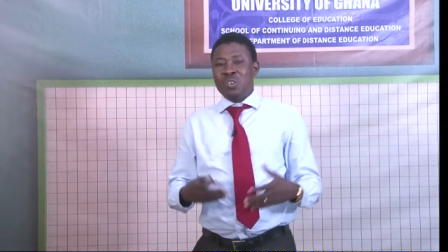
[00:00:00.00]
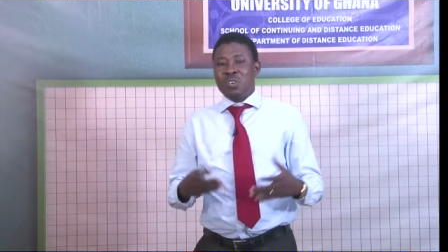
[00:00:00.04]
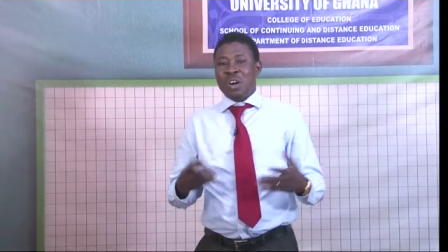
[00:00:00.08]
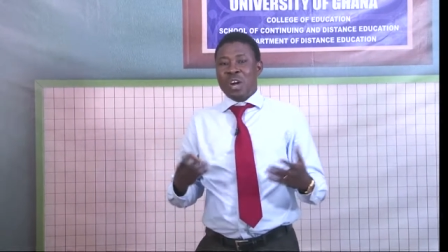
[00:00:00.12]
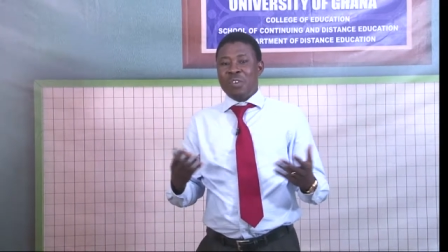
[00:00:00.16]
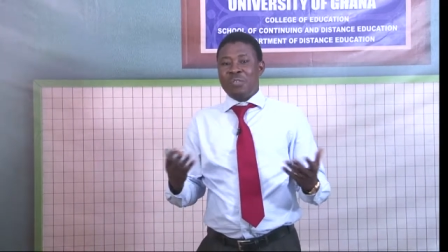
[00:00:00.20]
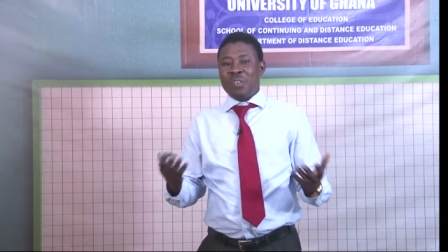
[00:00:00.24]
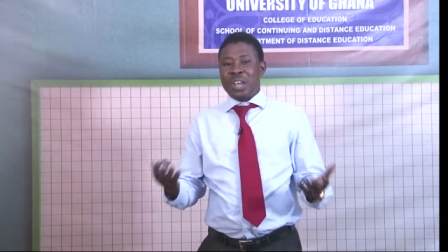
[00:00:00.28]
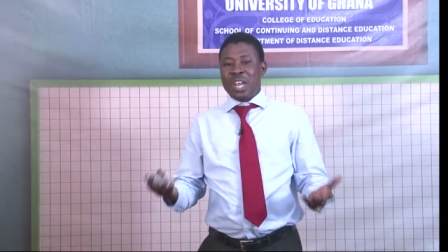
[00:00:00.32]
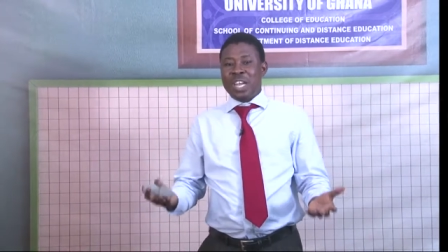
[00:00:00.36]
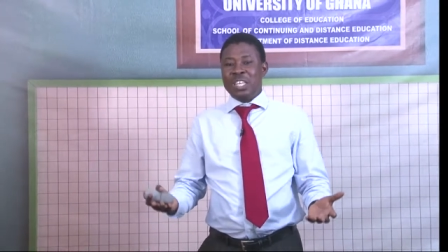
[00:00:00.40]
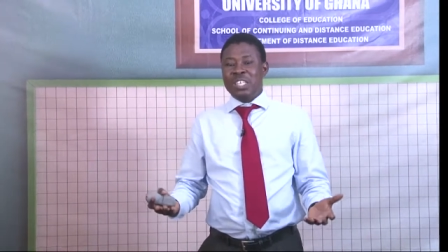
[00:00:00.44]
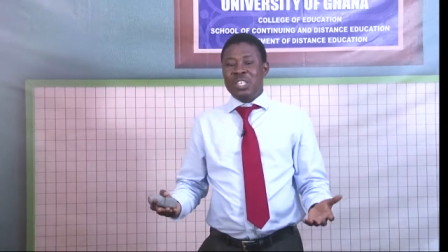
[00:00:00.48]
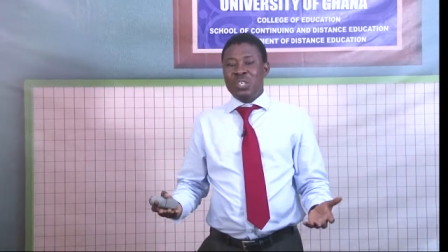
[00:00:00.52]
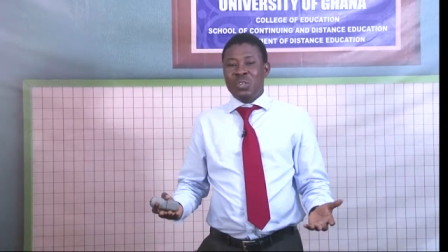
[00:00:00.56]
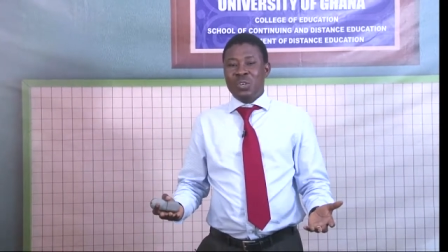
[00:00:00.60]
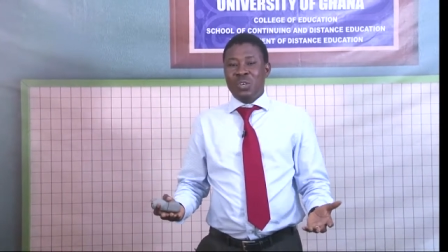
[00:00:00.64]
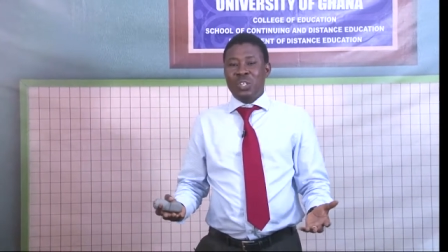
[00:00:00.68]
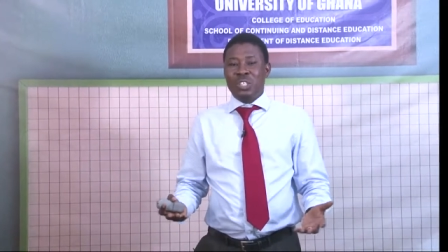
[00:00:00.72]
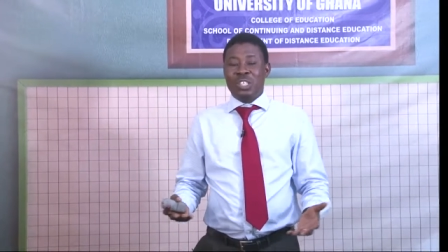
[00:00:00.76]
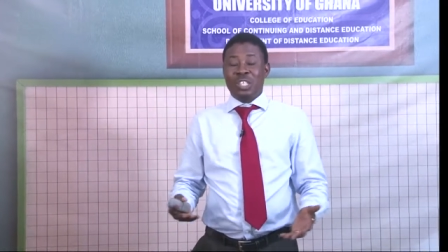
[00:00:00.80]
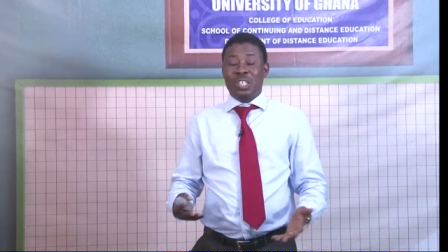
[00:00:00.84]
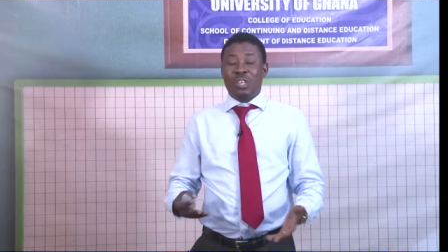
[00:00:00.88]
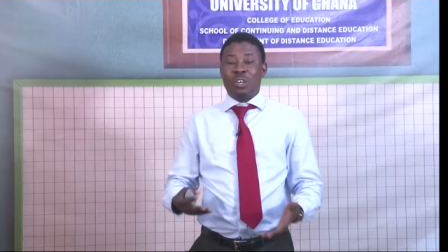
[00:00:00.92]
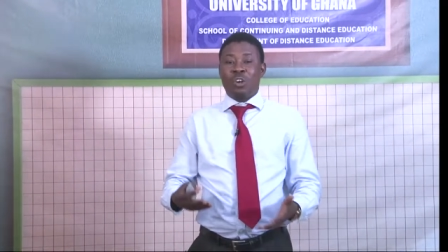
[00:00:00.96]
You have
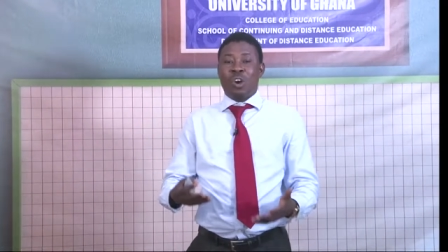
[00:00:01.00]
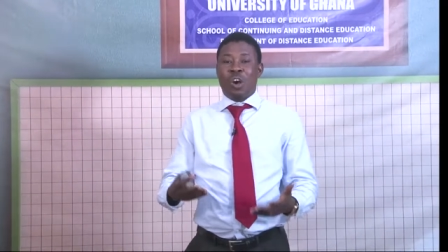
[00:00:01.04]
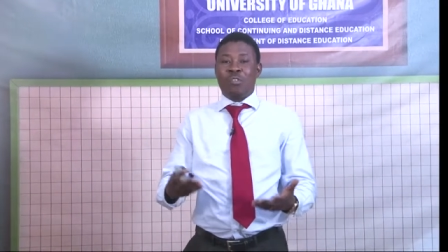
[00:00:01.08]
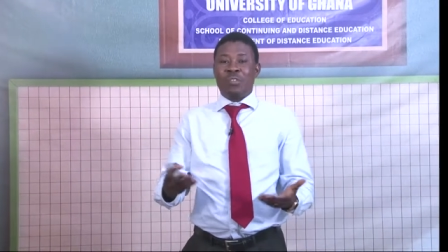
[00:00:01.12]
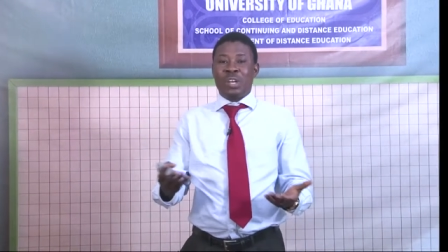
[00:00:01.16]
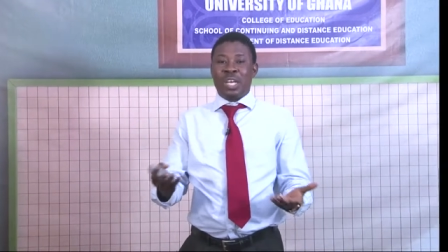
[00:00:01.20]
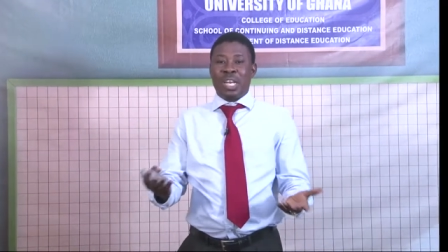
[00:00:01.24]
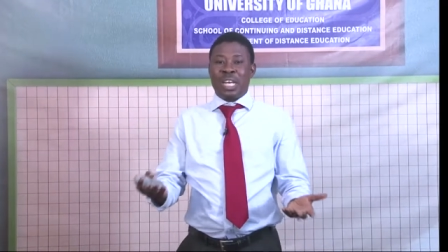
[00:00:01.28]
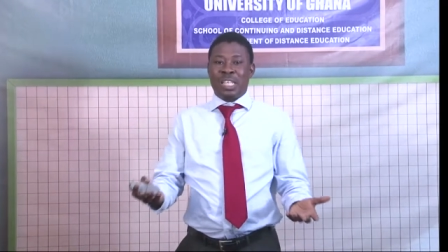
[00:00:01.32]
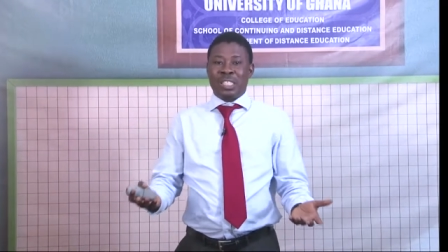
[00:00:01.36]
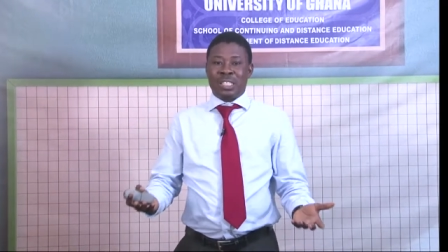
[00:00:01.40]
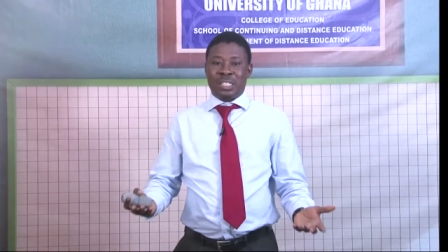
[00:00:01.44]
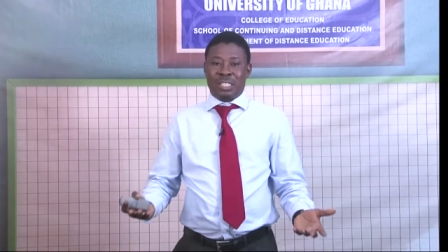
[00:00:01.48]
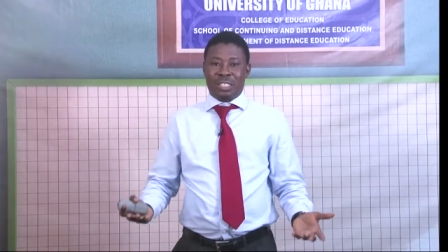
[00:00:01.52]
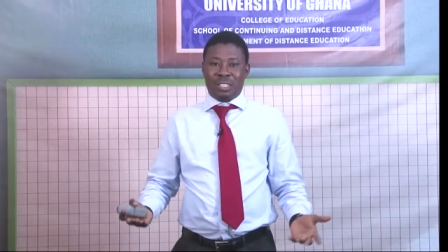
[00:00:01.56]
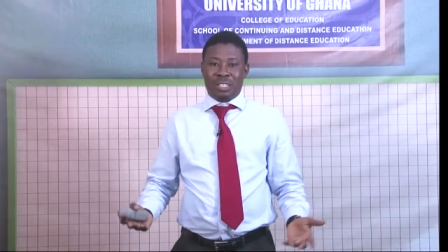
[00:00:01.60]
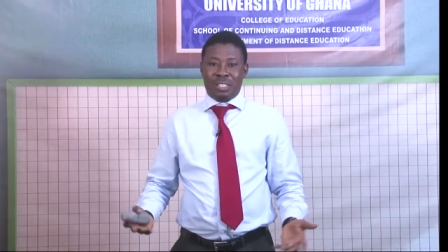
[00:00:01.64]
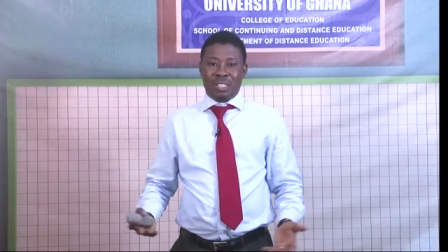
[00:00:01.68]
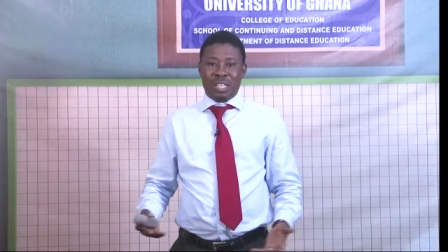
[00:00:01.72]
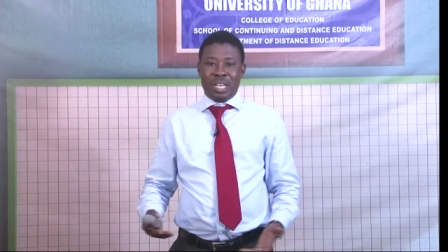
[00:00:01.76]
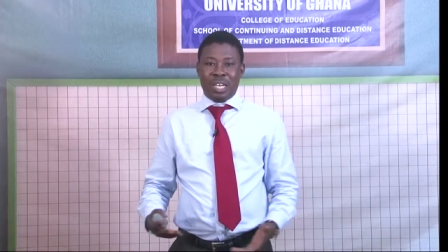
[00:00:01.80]
NGOs in governance.